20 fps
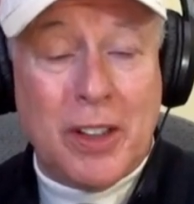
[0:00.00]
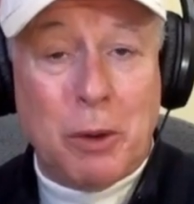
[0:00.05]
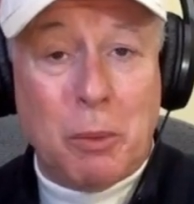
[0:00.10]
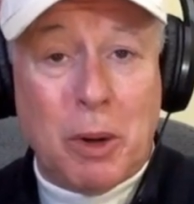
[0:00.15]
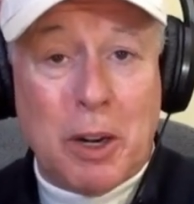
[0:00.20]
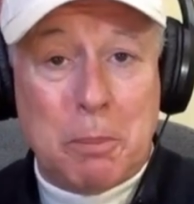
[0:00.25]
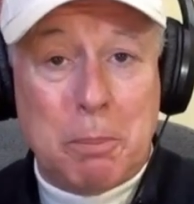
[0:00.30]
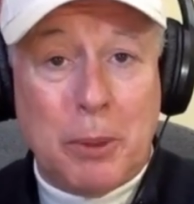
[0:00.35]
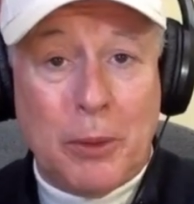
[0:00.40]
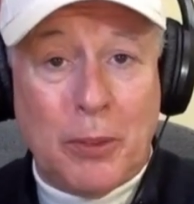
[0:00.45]
They
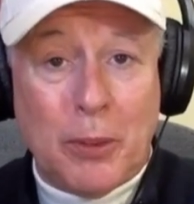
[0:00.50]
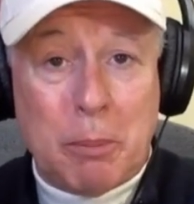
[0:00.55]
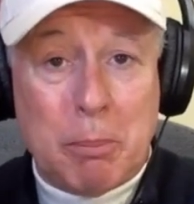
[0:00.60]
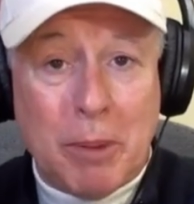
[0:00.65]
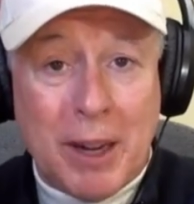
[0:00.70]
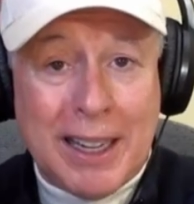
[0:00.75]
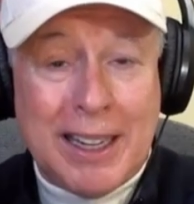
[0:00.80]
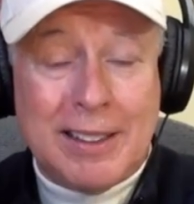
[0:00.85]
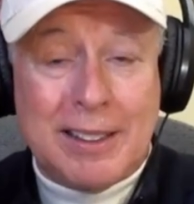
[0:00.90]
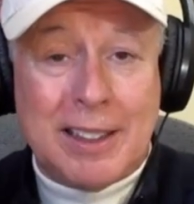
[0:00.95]
want to put the
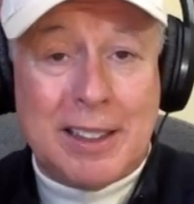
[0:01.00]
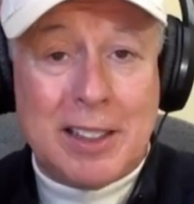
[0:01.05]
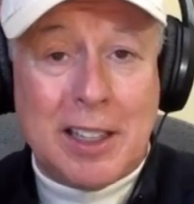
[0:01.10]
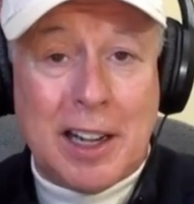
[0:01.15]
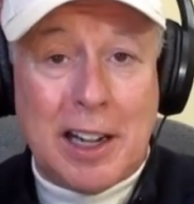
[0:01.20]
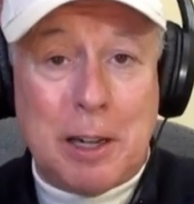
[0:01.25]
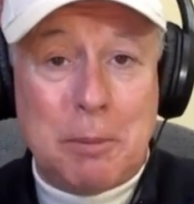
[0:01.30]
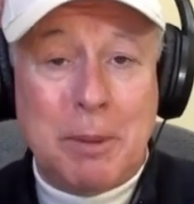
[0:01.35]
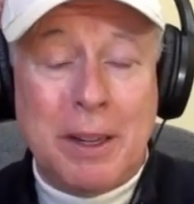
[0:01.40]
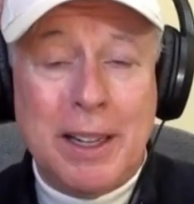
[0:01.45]
money at the
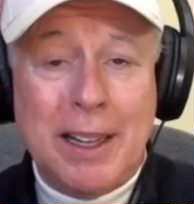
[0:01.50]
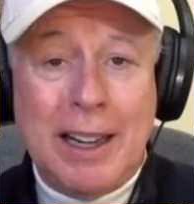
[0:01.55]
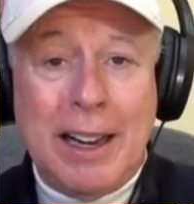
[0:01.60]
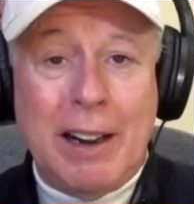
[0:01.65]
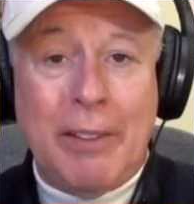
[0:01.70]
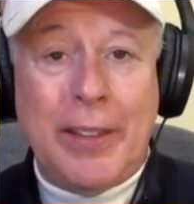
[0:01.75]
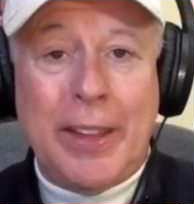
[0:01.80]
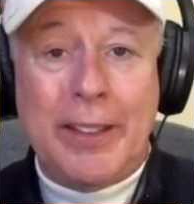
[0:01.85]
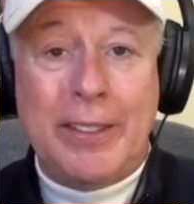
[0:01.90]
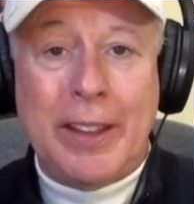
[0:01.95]
top
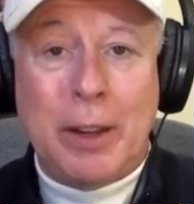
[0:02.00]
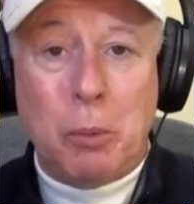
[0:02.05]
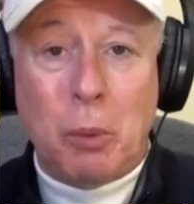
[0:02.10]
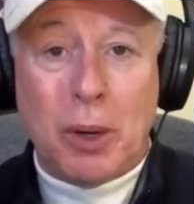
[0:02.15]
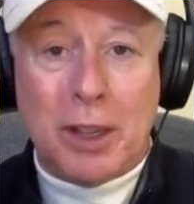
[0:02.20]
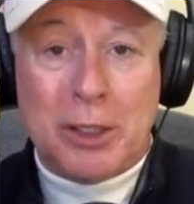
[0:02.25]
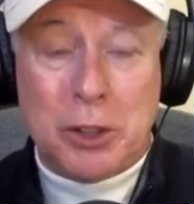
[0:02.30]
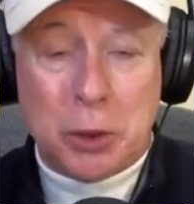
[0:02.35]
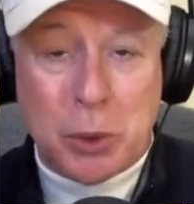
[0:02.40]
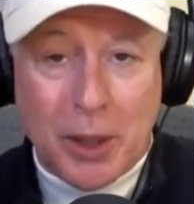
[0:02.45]
and then they
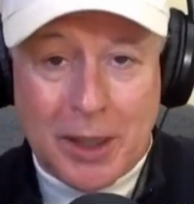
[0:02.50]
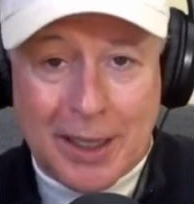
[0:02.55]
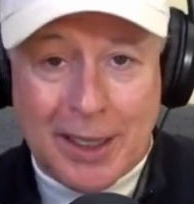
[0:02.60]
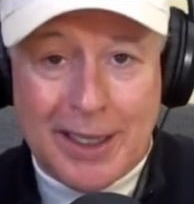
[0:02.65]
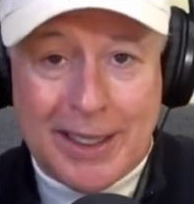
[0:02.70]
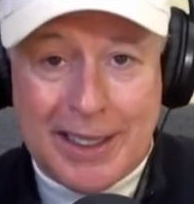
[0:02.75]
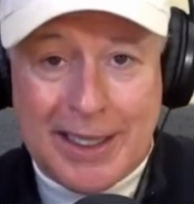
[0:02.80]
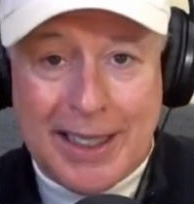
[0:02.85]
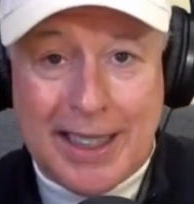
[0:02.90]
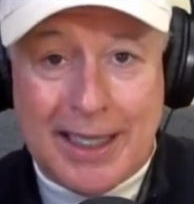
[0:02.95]
want to
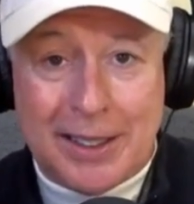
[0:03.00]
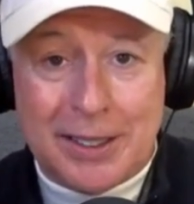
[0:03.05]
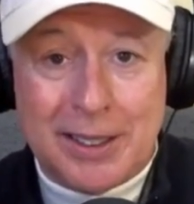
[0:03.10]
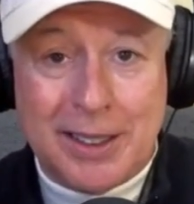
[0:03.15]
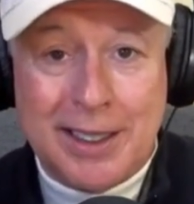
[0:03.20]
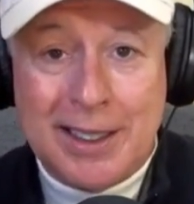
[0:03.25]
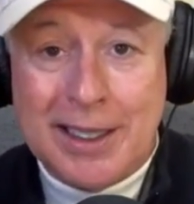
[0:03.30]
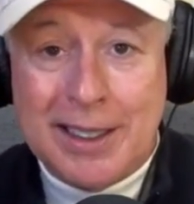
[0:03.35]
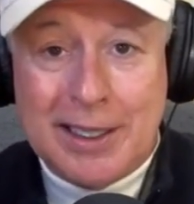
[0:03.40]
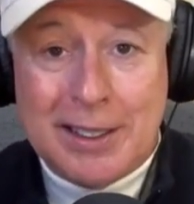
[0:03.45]
trickle it
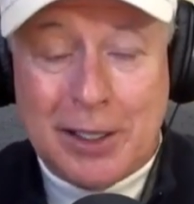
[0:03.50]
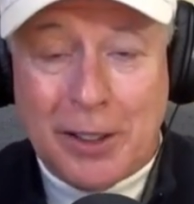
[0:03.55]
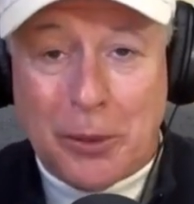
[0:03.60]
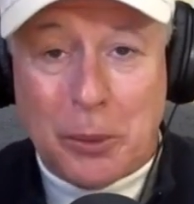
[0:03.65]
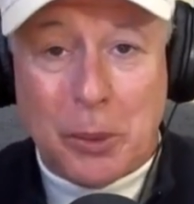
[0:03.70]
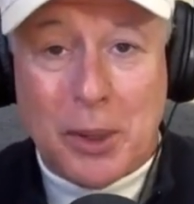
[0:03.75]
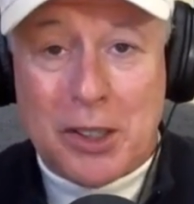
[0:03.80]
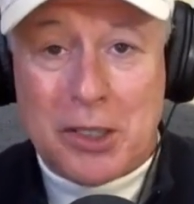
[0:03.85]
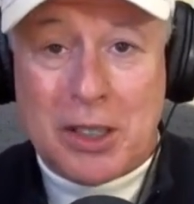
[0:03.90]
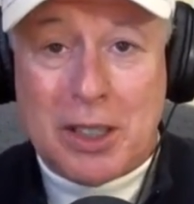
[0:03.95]
down to
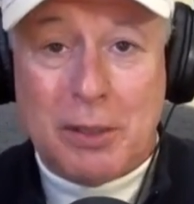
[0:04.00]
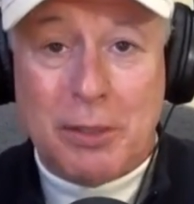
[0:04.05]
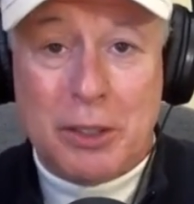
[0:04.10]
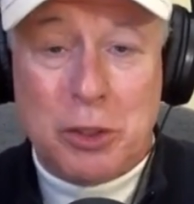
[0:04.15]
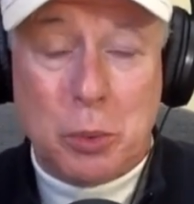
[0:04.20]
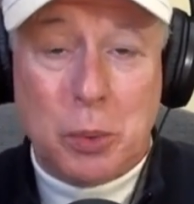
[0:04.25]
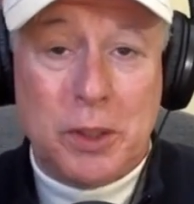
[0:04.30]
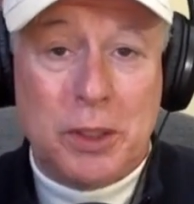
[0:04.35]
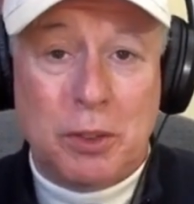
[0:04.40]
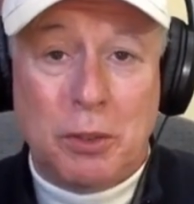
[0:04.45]
the rest of
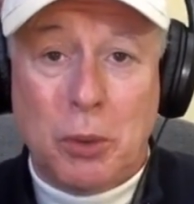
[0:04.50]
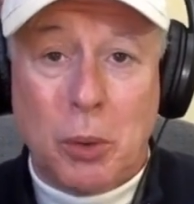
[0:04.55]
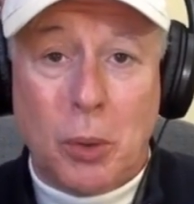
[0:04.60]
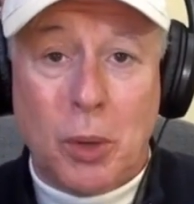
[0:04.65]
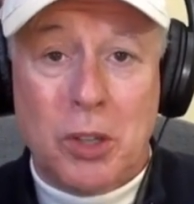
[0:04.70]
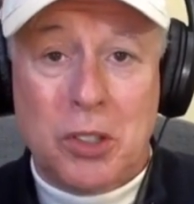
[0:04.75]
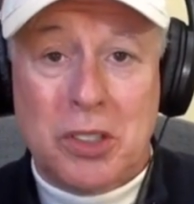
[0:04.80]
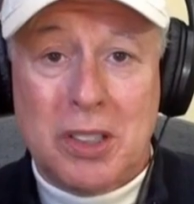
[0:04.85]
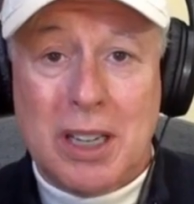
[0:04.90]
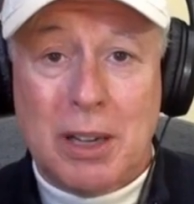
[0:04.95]
us, which of
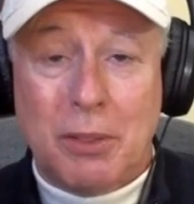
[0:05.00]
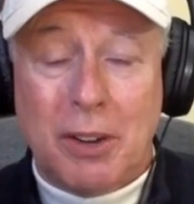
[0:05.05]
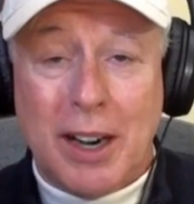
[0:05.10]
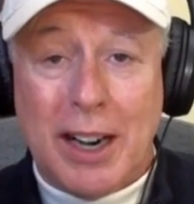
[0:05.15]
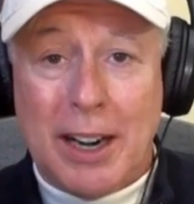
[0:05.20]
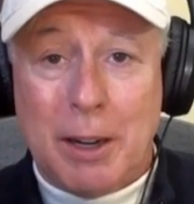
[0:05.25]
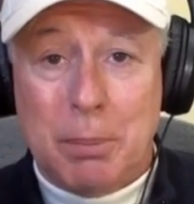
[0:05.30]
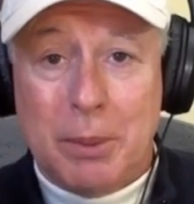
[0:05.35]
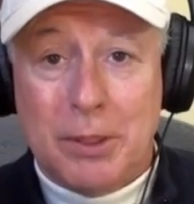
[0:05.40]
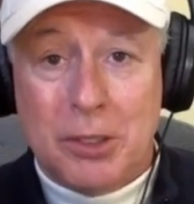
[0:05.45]
course never
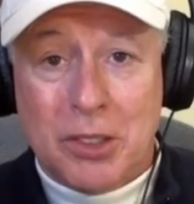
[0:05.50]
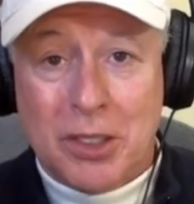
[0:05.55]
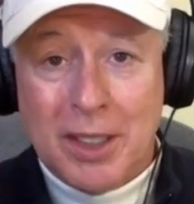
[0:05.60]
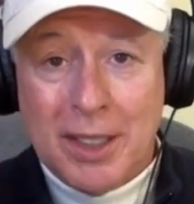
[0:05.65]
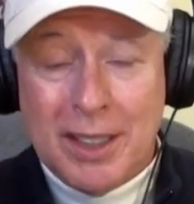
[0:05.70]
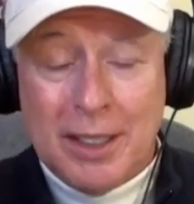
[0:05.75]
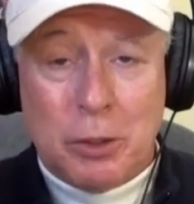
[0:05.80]
happens.